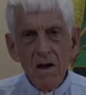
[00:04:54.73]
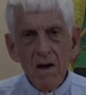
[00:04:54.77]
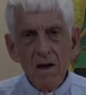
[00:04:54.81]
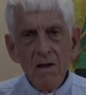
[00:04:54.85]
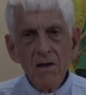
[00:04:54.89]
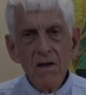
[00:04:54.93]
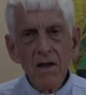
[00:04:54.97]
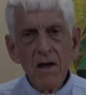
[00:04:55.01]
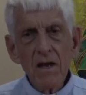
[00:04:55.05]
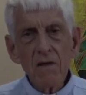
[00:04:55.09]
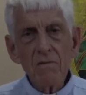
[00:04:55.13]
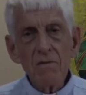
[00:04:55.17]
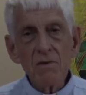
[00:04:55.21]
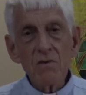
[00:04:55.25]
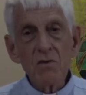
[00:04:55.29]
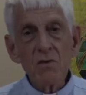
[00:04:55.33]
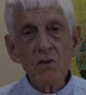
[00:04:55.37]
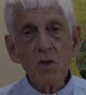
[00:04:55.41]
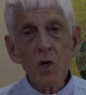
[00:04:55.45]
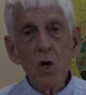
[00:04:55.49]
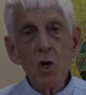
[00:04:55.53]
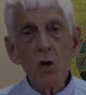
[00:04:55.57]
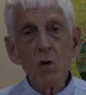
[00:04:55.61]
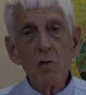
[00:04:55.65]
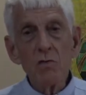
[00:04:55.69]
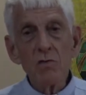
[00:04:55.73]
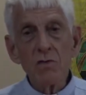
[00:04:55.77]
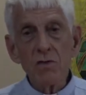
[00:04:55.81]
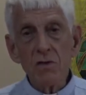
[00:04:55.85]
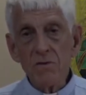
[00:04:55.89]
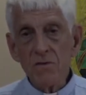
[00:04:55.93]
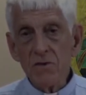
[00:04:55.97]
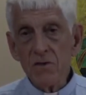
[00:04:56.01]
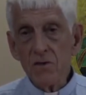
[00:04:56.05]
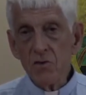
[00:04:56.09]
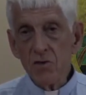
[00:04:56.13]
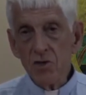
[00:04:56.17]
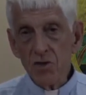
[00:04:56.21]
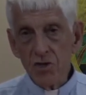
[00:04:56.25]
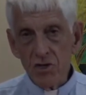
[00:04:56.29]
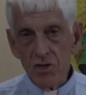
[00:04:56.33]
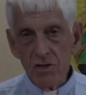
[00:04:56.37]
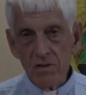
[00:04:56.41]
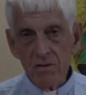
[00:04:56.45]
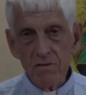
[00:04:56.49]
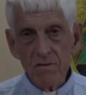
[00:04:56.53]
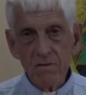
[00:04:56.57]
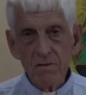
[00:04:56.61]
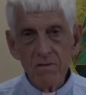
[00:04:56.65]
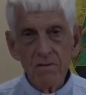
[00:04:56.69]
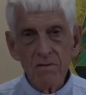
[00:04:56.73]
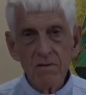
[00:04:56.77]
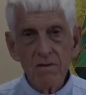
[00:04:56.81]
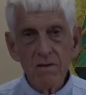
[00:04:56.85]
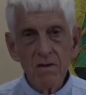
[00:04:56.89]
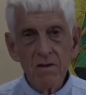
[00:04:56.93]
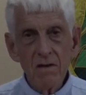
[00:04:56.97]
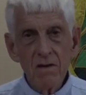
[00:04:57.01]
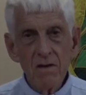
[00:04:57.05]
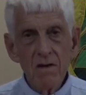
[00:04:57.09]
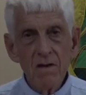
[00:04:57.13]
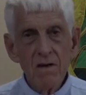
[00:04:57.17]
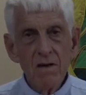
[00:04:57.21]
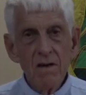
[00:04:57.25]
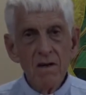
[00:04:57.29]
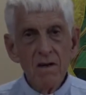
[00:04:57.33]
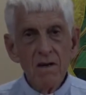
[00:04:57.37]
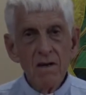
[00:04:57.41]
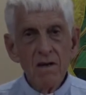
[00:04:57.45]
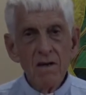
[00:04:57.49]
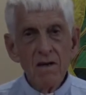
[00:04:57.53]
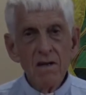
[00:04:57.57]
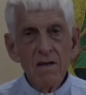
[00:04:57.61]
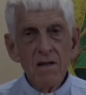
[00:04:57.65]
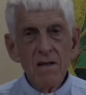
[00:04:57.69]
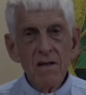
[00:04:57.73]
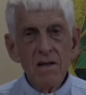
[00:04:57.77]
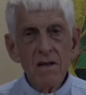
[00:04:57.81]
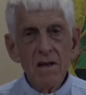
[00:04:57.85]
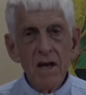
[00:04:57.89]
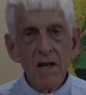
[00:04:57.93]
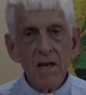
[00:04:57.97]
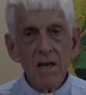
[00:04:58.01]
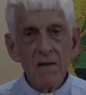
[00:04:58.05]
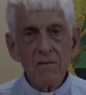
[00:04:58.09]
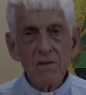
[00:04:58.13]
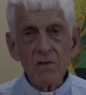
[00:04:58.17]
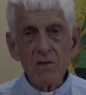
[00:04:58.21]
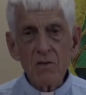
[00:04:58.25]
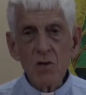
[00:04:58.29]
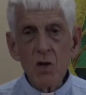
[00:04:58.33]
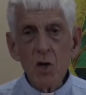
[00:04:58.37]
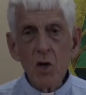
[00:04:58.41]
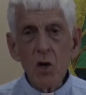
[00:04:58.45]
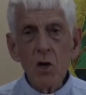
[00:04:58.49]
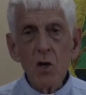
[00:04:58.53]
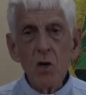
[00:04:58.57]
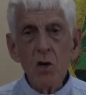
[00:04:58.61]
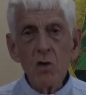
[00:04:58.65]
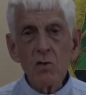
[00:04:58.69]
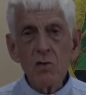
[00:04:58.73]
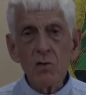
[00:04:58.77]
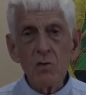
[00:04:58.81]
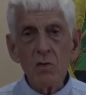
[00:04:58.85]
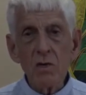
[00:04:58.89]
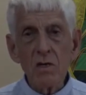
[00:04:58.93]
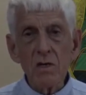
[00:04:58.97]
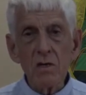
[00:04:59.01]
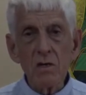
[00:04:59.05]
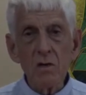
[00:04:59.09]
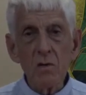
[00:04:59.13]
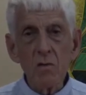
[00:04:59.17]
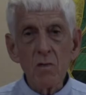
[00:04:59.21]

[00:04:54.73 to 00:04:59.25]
None of us knows the future. None of us knows when